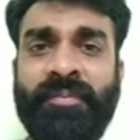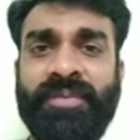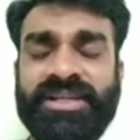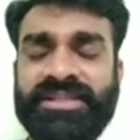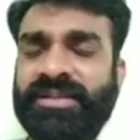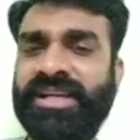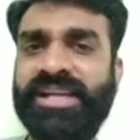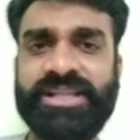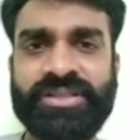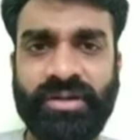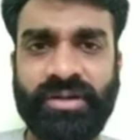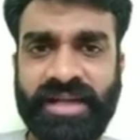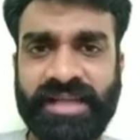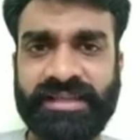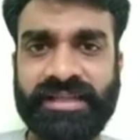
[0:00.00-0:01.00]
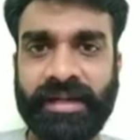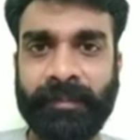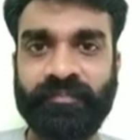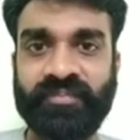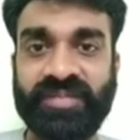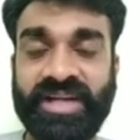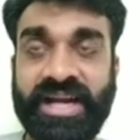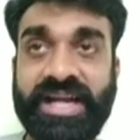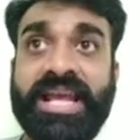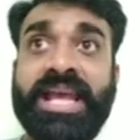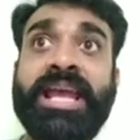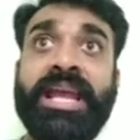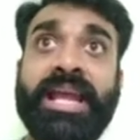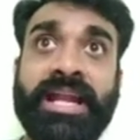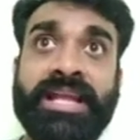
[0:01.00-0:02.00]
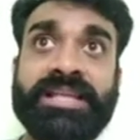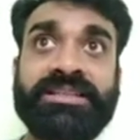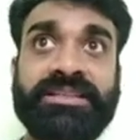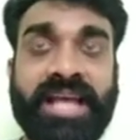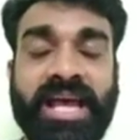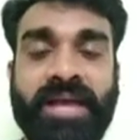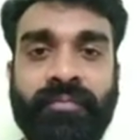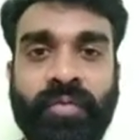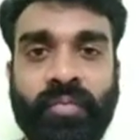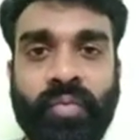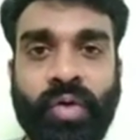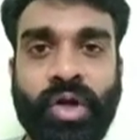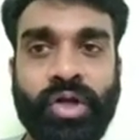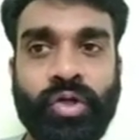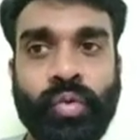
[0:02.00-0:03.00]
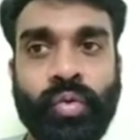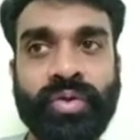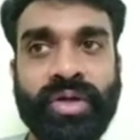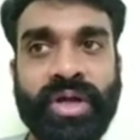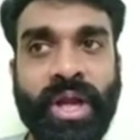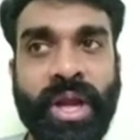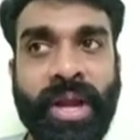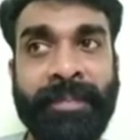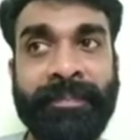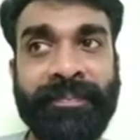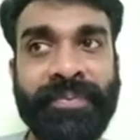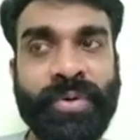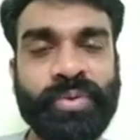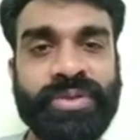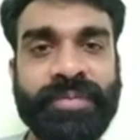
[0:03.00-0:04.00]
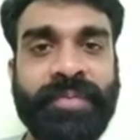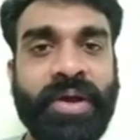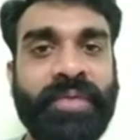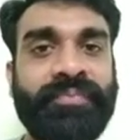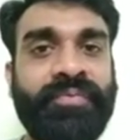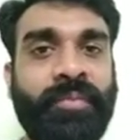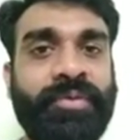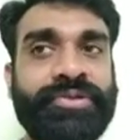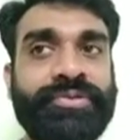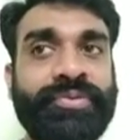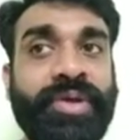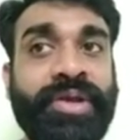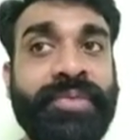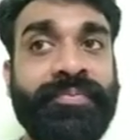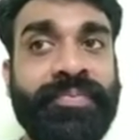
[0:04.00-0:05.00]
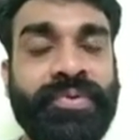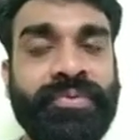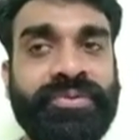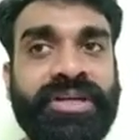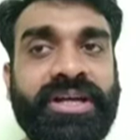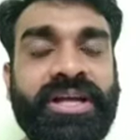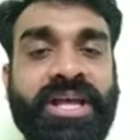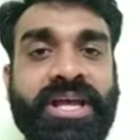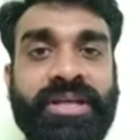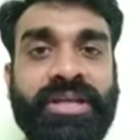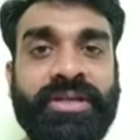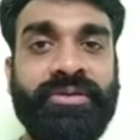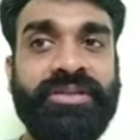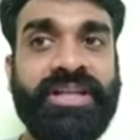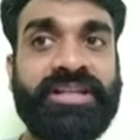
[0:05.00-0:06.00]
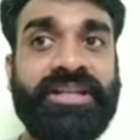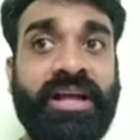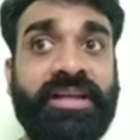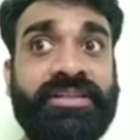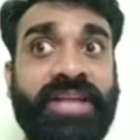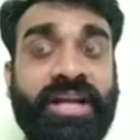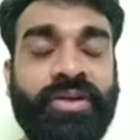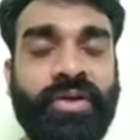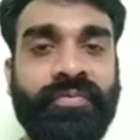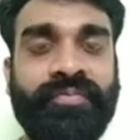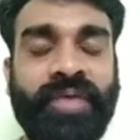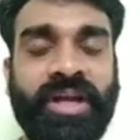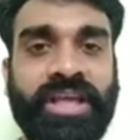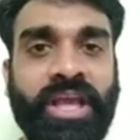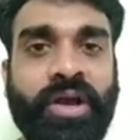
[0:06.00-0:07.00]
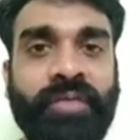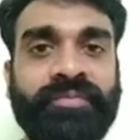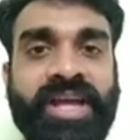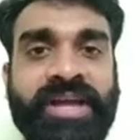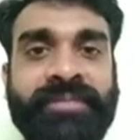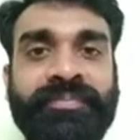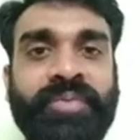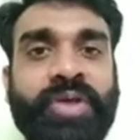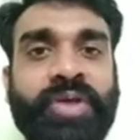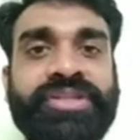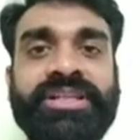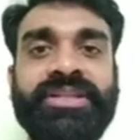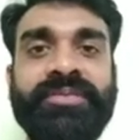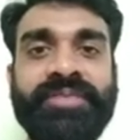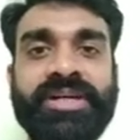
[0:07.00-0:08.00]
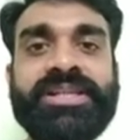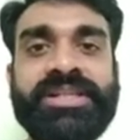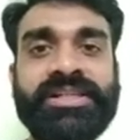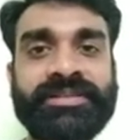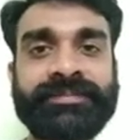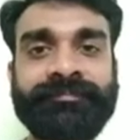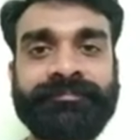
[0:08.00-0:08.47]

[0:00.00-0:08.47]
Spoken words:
us. It is not like that, right? It is there for what? To improve the performance, to improve the standard of working of the employees and the workers,